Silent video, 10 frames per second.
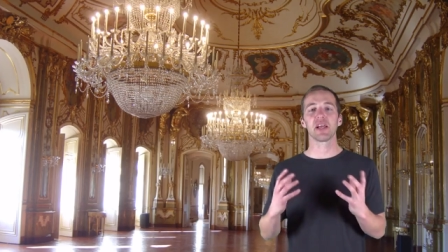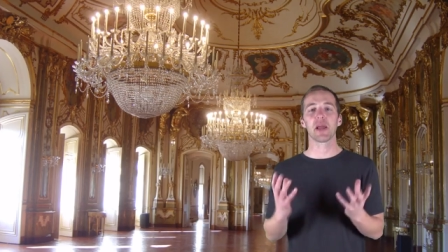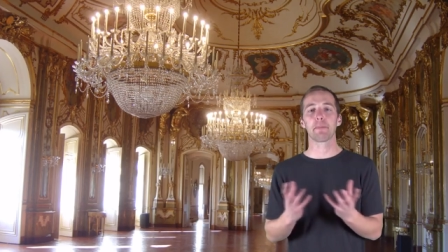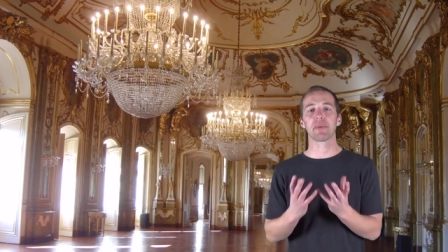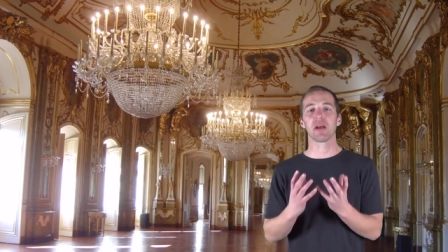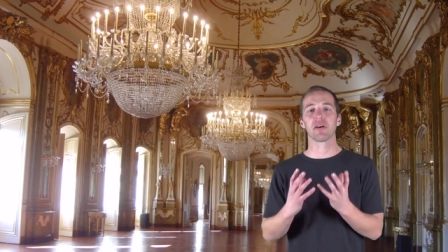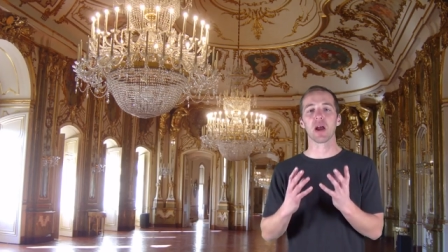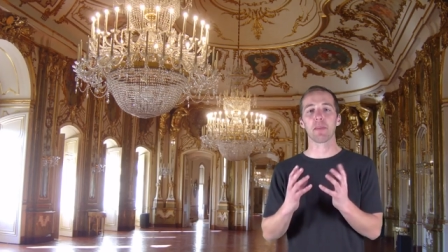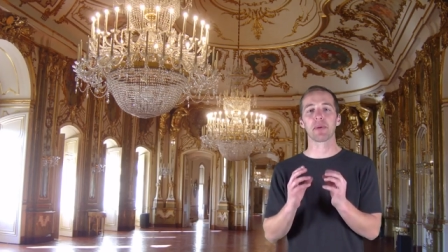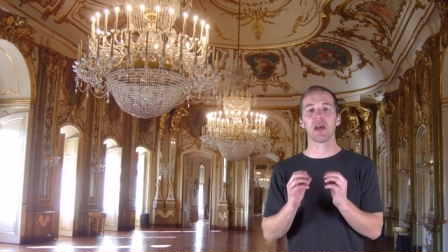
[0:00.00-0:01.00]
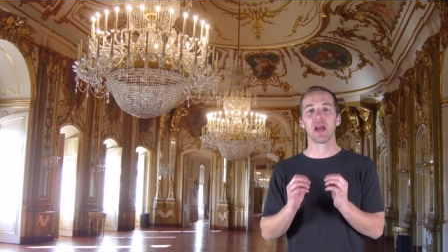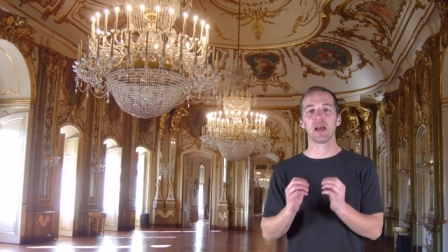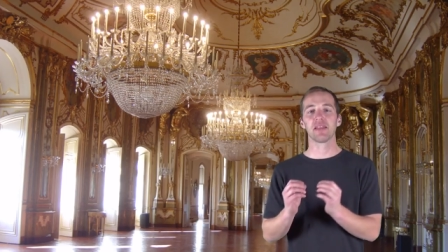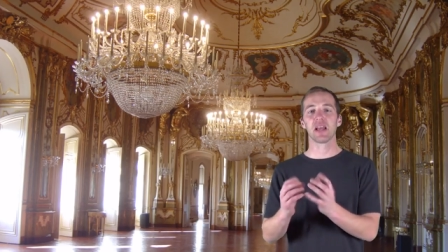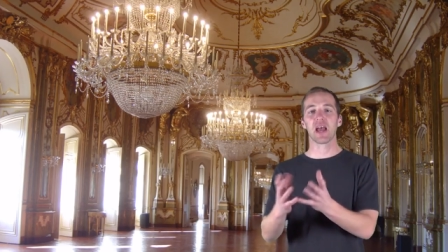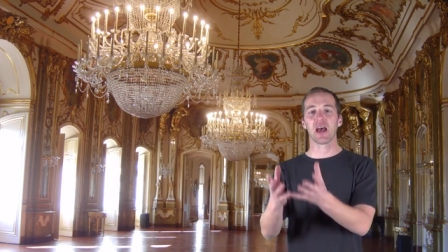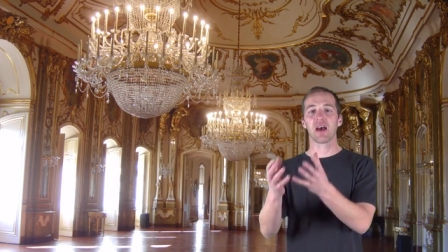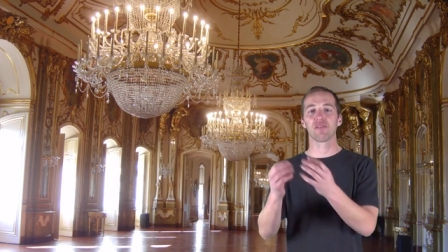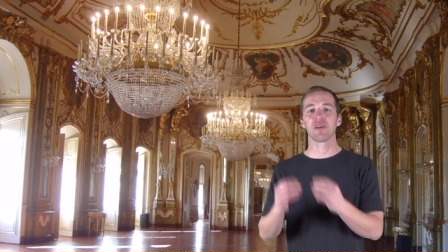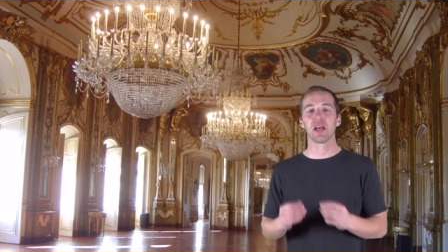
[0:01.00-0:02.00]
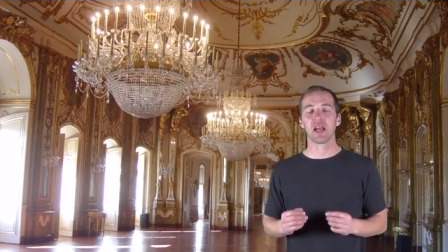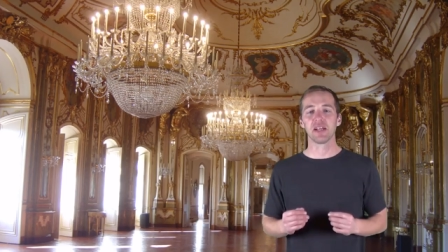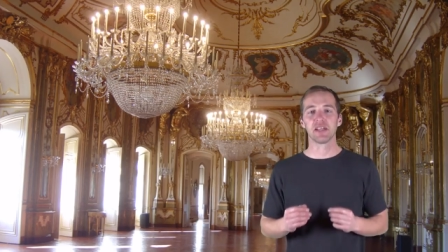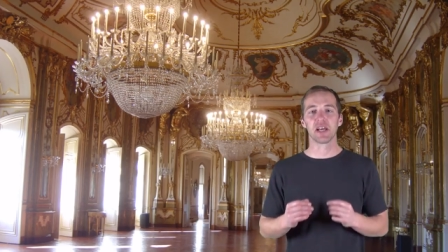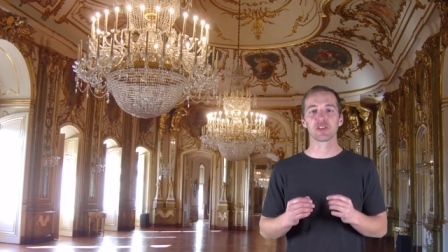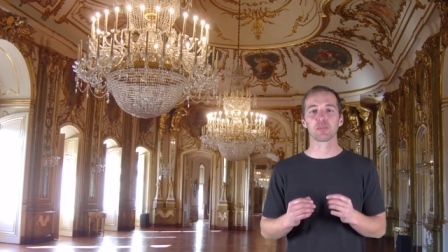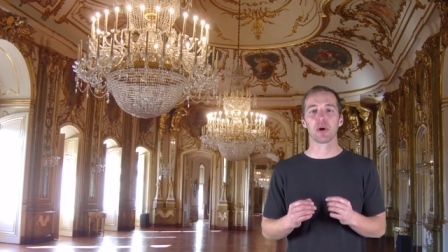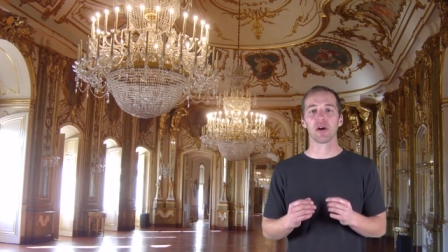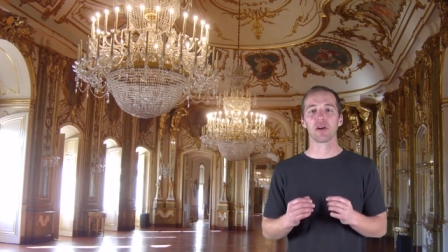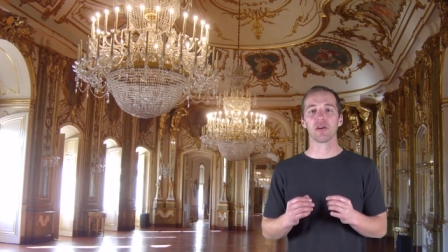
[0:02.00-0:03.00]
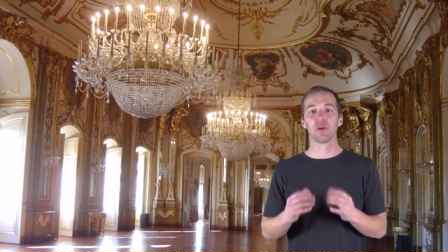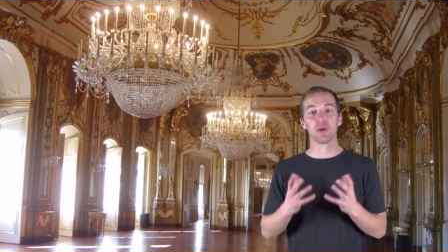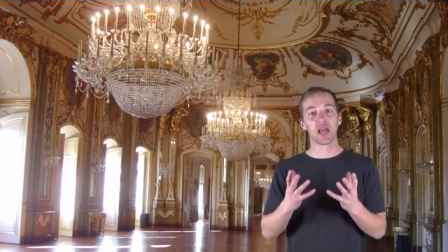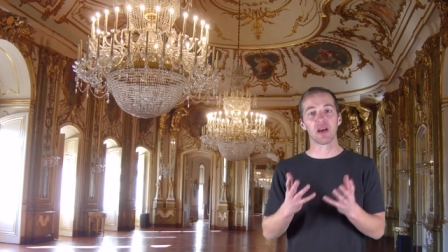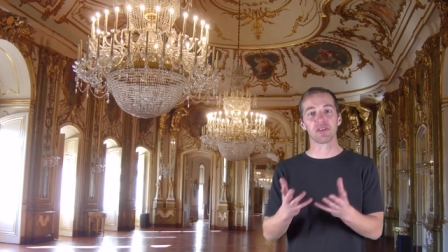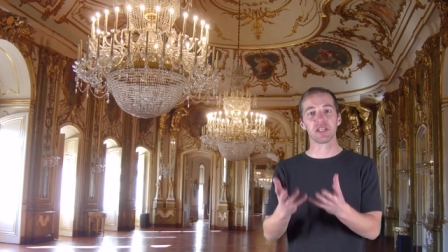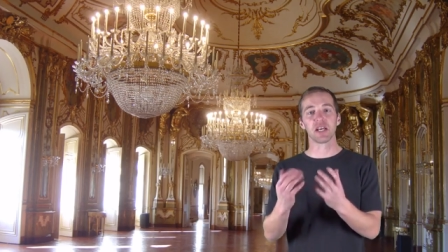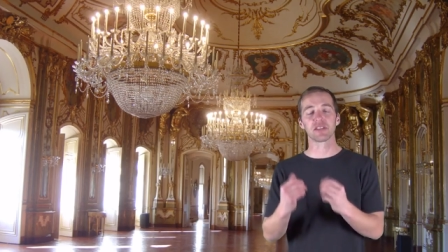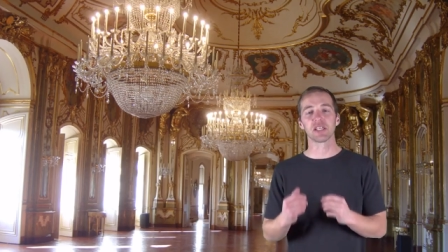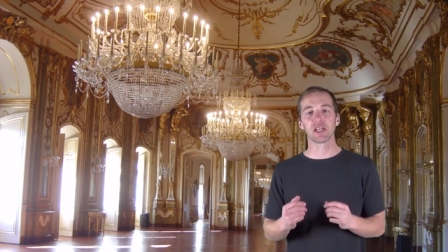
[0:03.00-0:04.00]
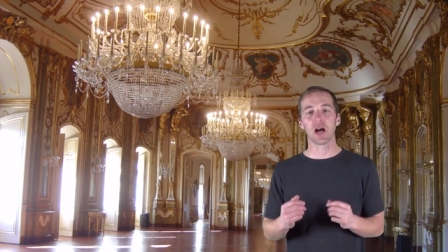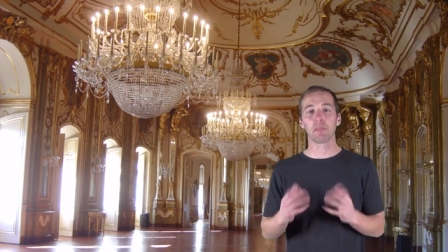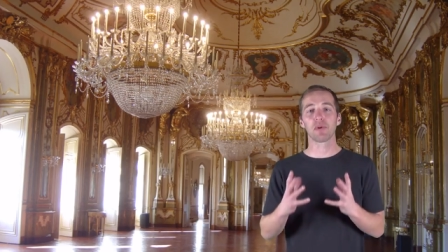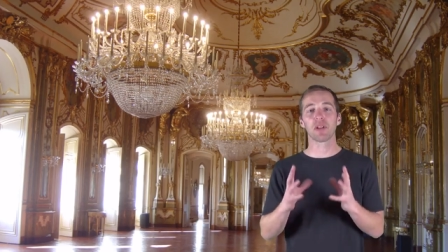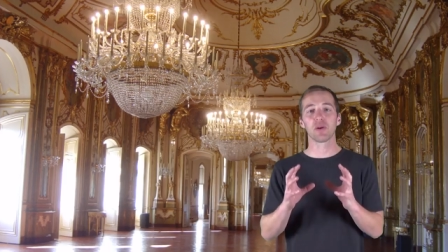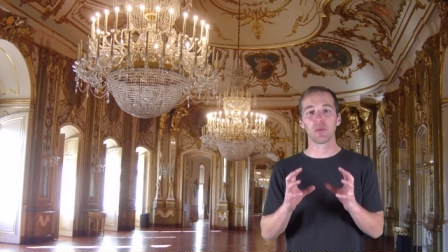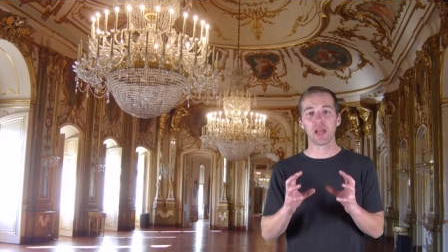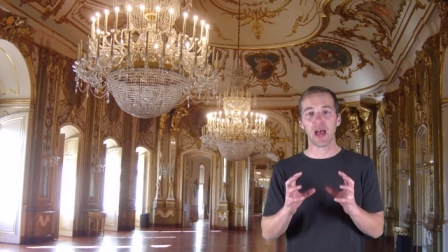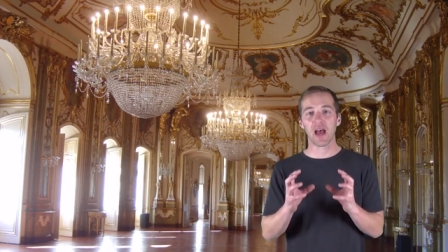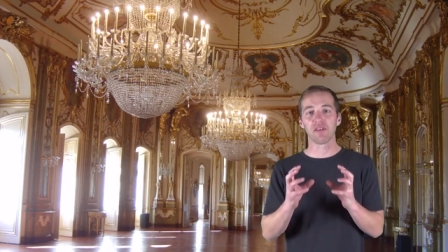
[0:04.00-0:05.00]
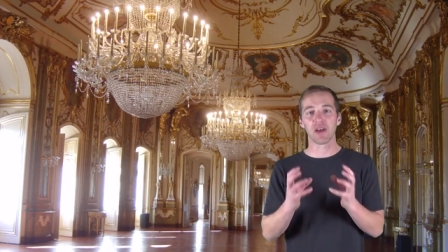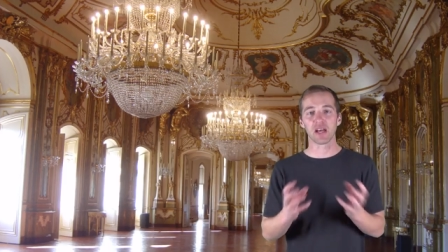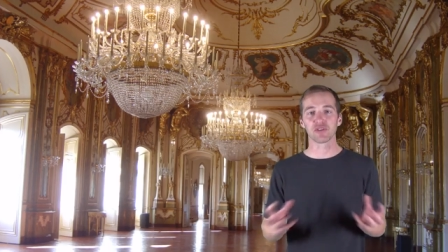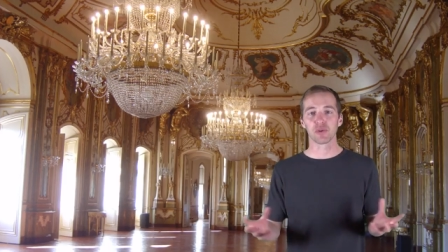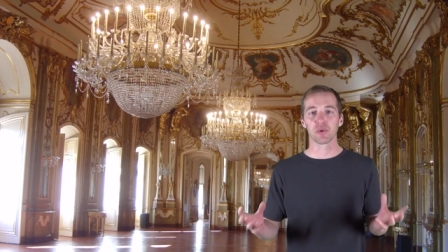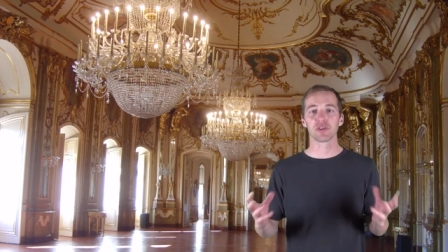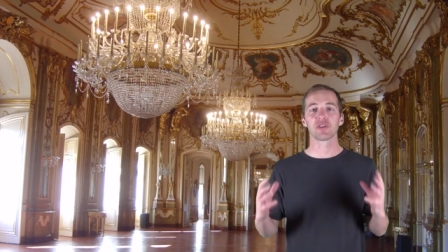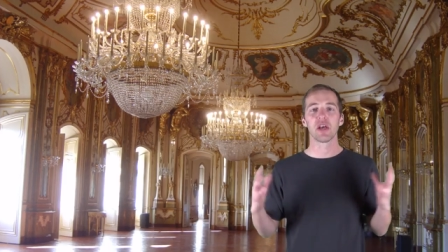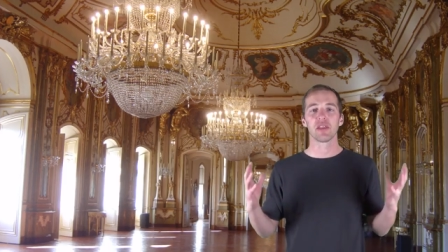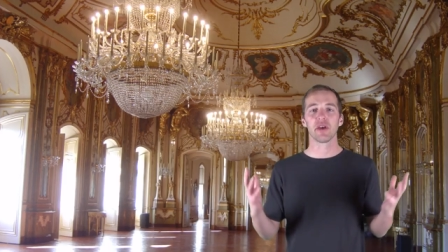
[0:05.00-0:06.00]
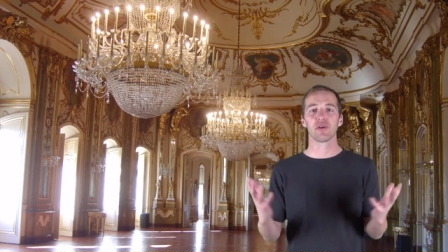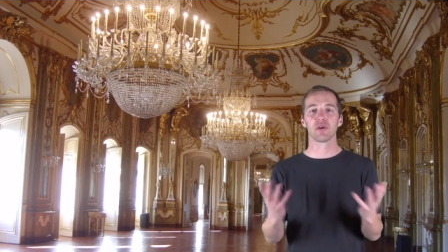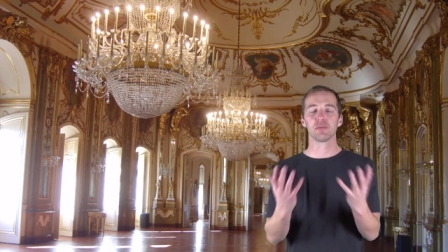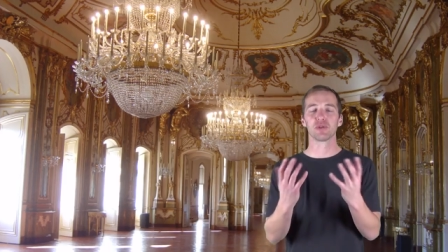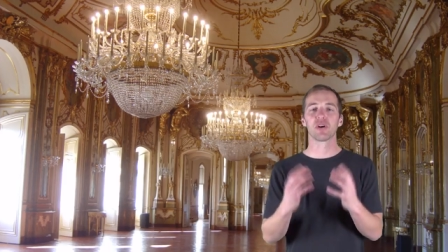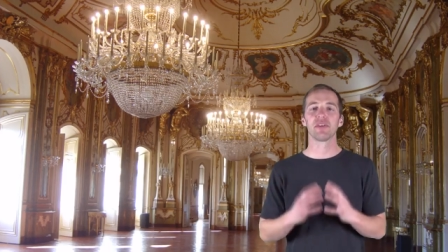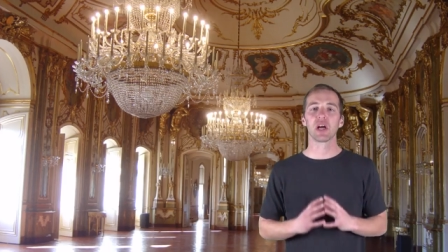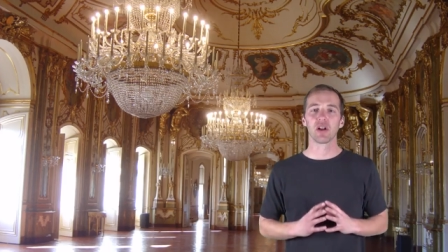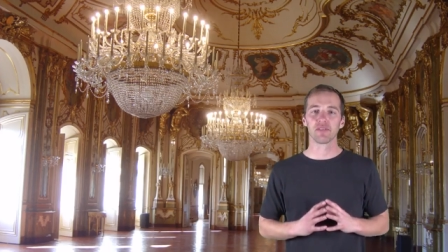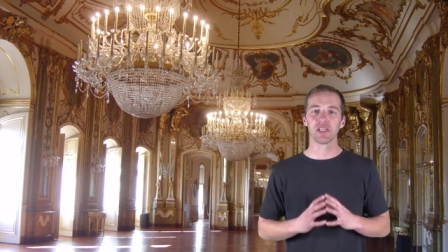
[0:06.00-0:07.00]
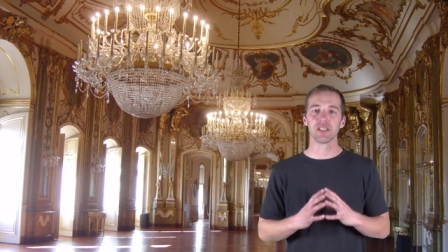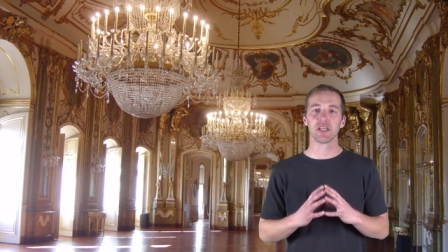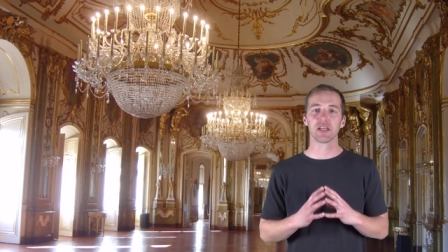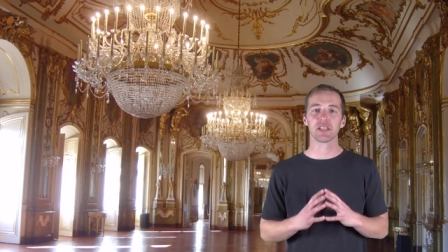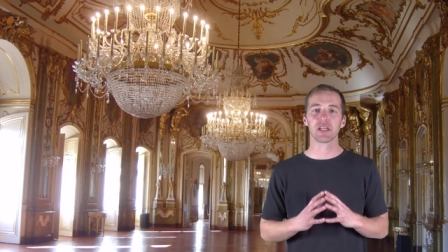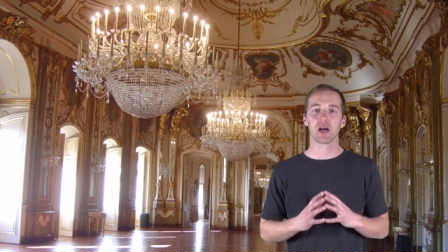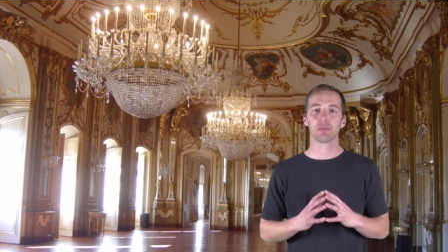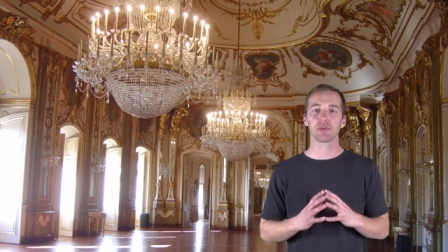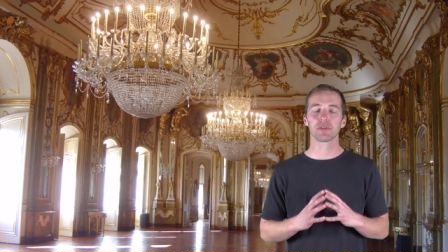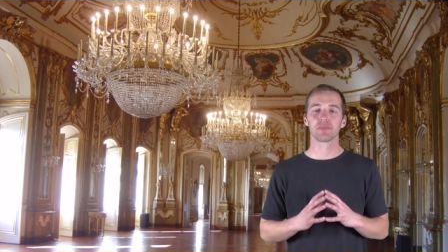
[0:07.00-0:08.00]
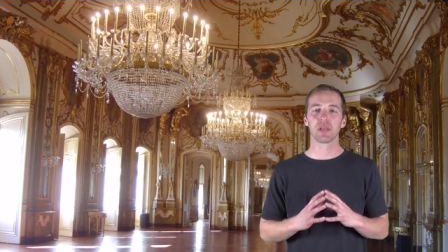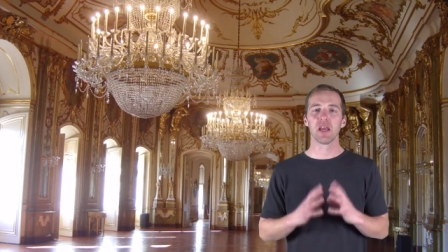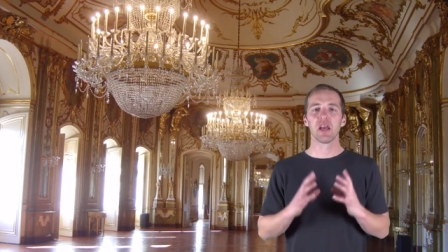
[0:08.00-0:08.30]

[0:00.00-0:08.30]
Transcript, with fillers: they get paired up and they have a dance partner and we have a dancing couple and we have escorts that are observing all of these dancing couples.